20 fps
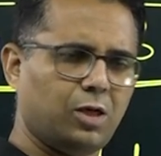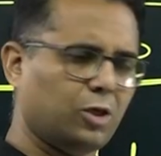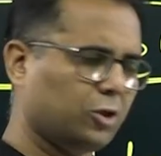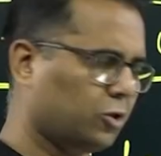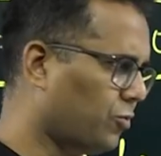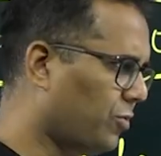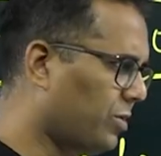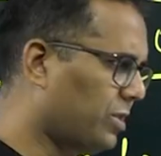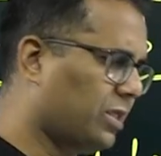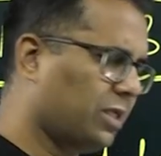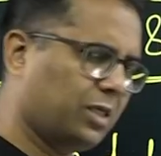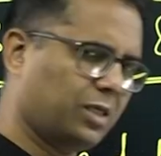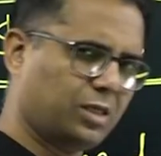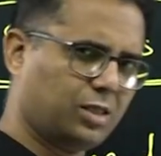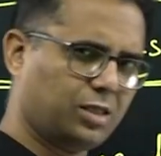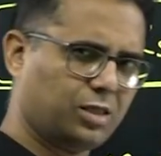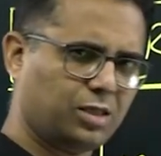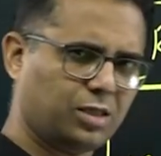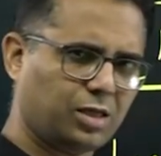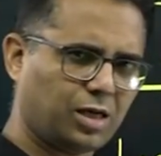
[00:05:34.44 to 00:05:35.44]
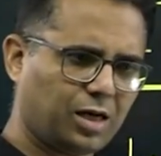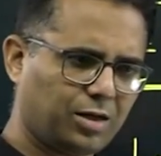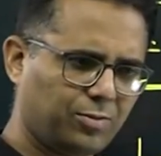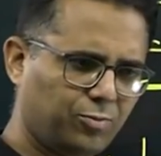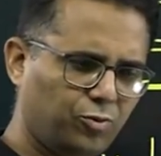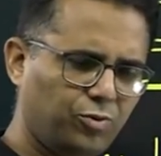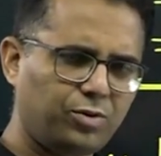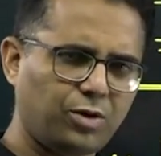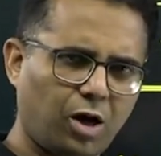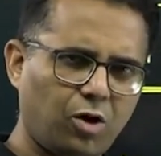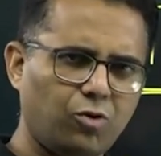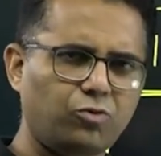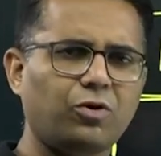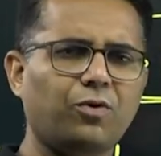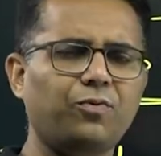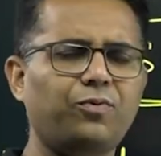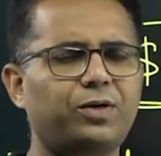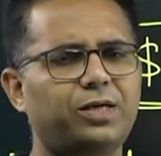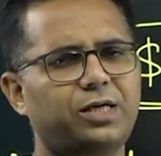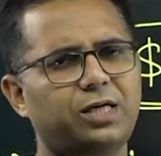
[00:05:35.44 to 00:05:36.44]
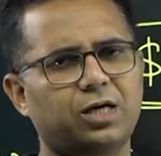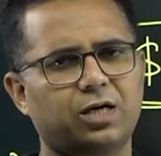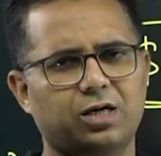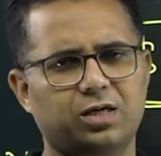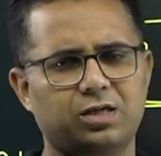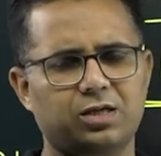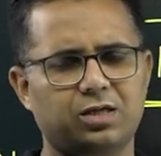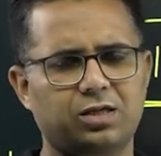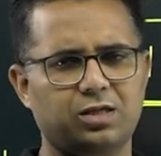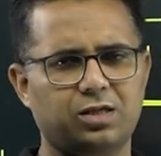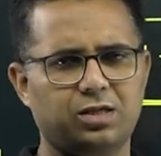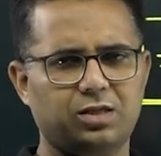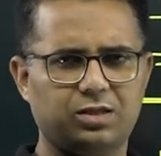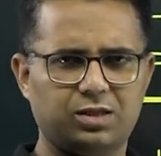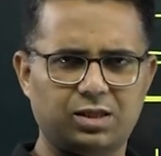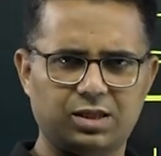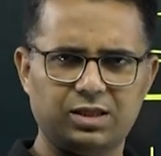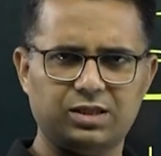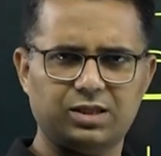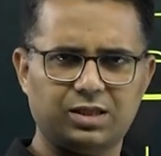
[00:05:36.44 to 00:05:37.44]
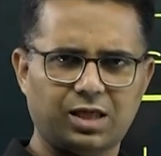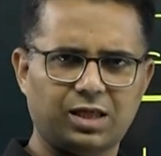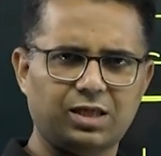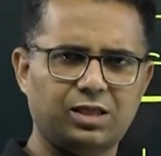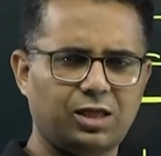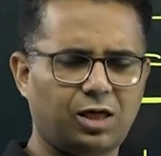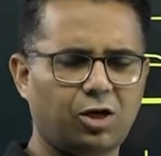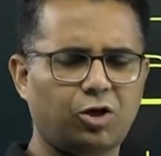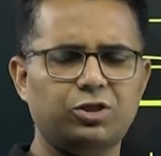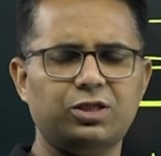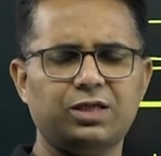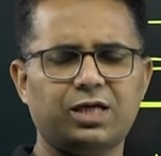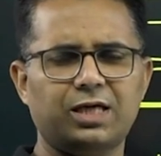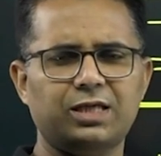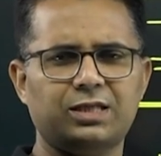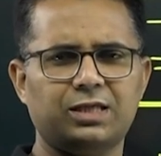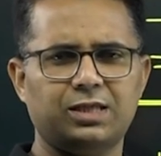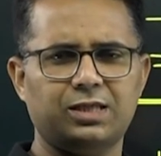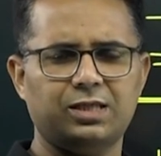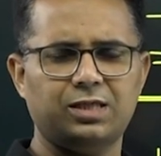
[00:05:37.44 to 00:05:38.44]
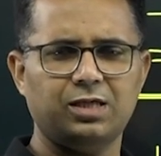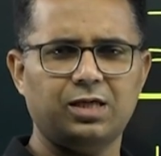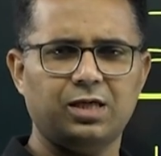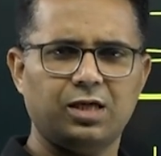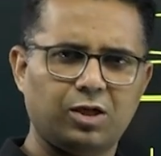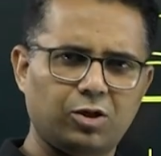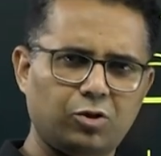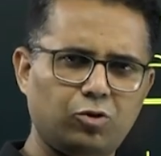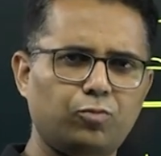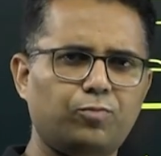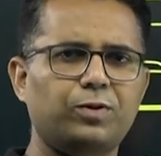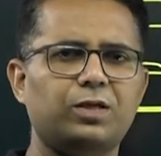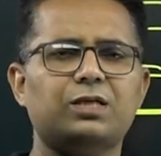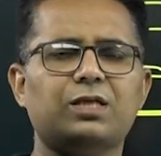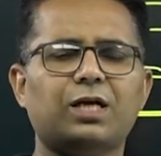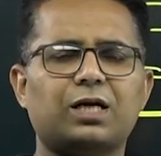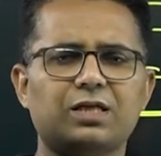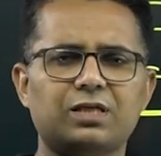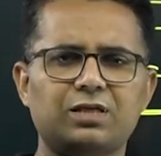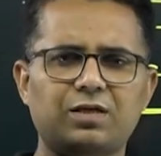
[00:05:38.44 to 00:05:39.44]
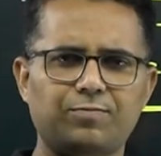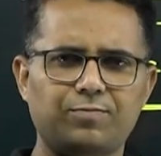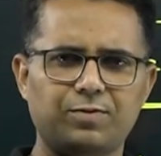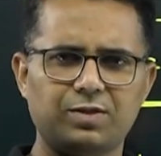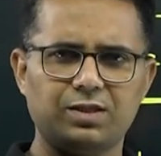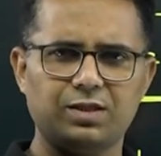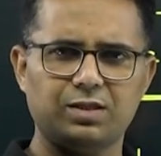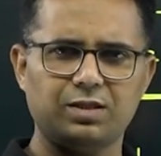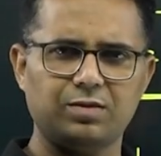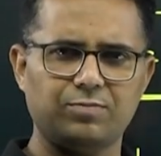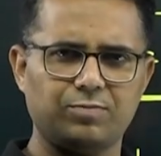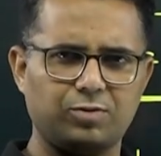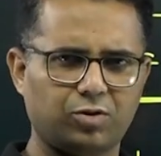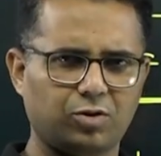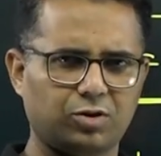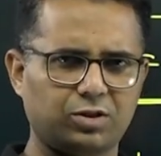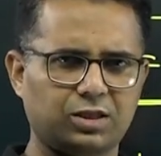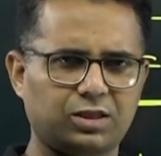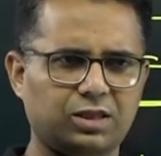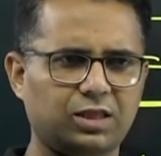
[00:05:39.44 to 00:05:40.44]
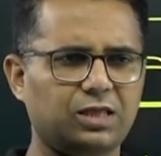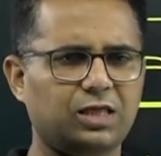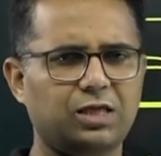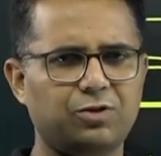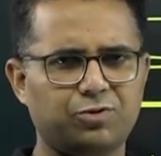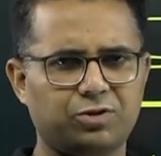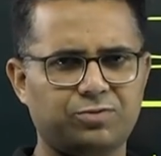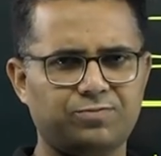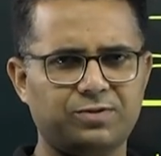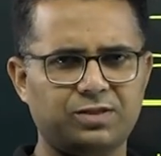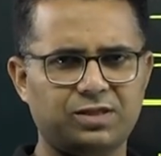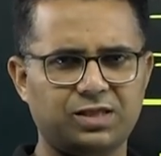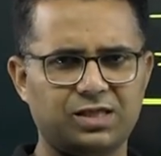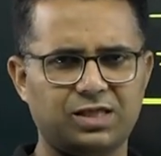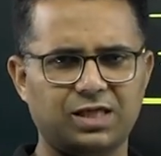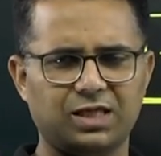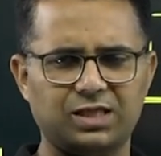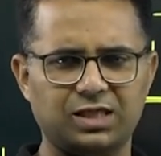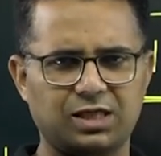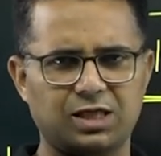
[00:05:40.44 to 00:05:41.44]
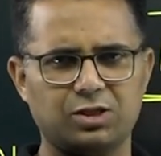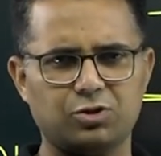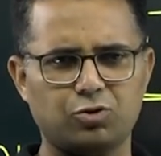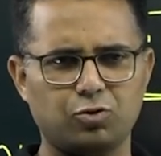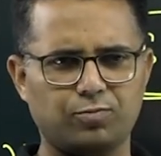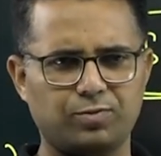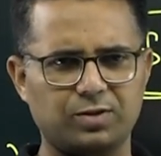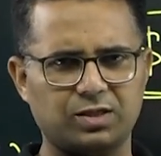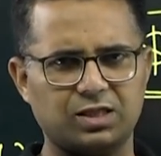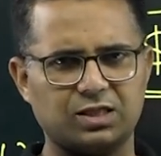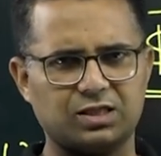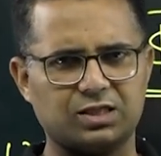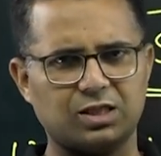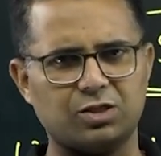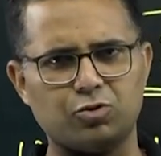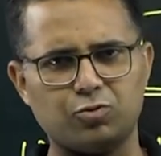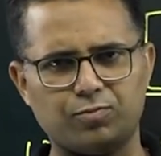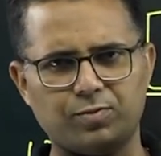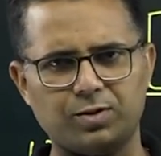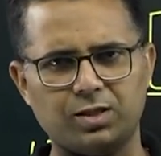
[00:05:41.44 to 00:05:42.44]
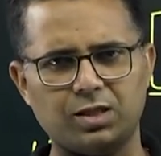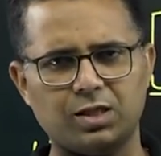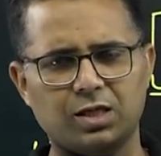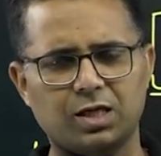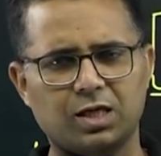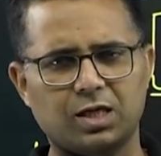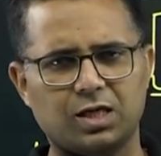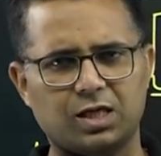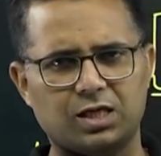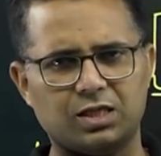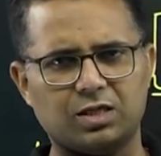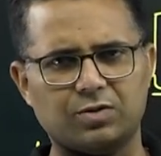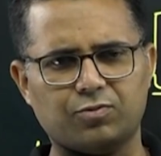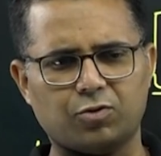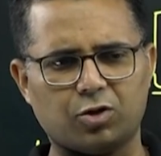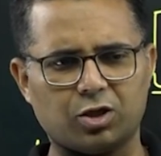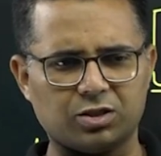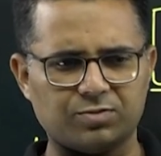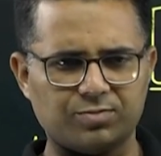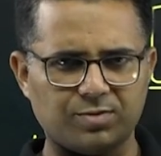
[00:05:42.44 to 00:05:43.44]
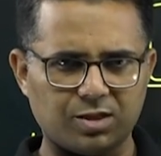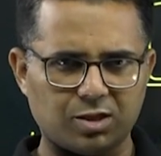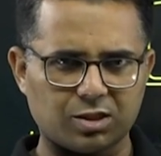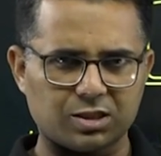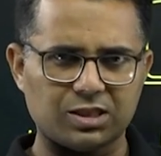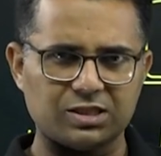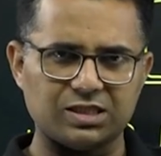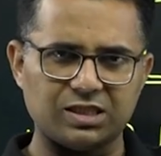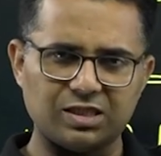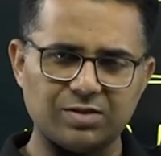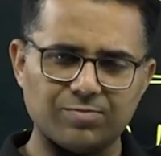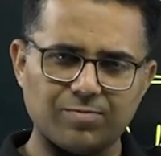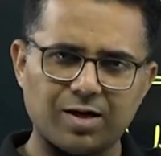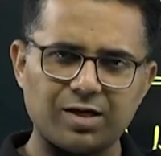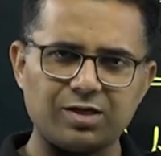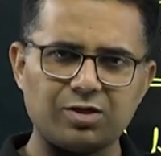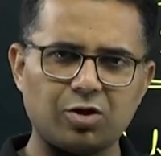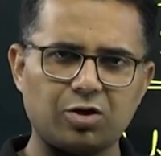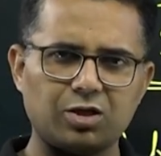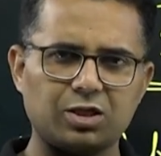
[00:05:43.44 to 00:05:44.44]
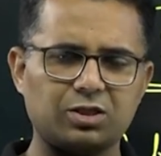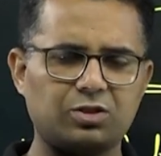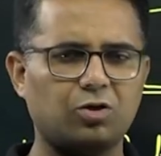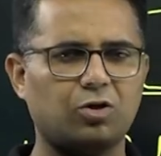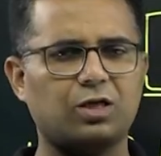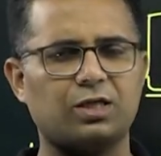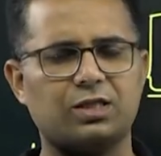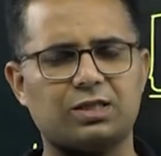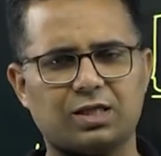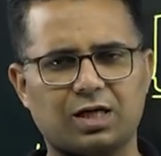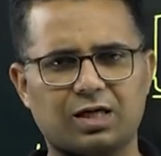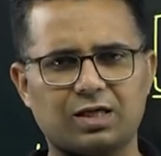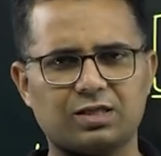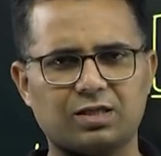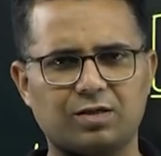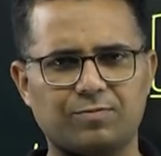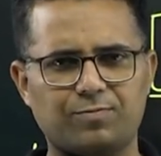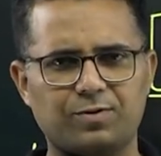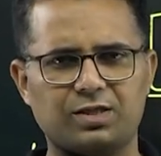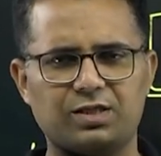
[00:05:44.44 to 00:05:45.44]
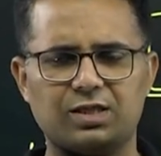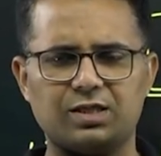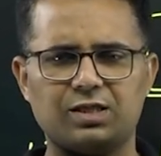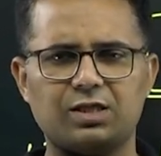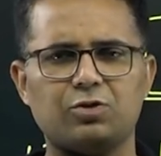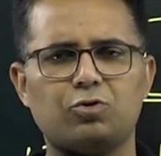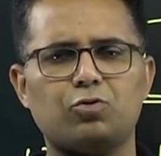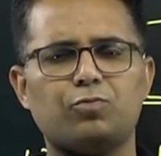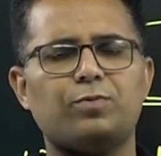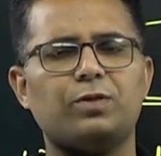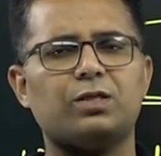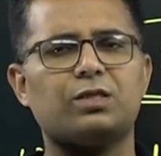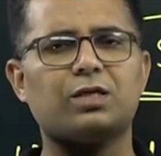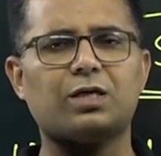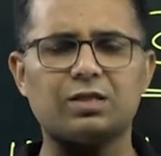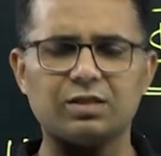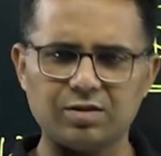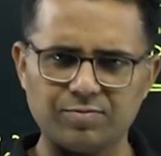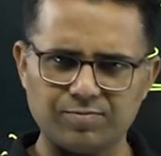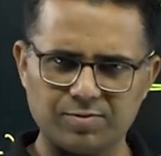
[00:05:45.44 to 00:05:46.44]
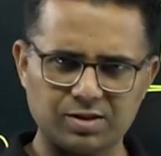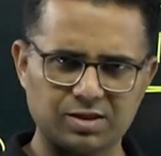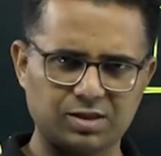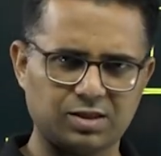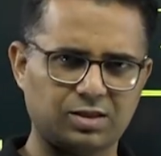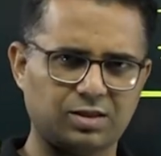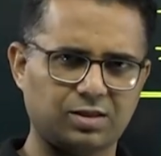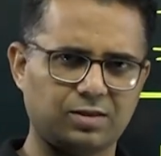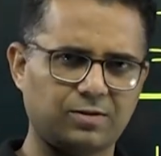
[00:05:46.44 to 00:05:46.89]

So when they are moving out of India, the reason, the logic I said, rupee starts depreciating because they sell the investment in India, they get rupee, they sell rupee in the forex market, they demand dollars, dollar starts appreciating, rupee starts depreciating.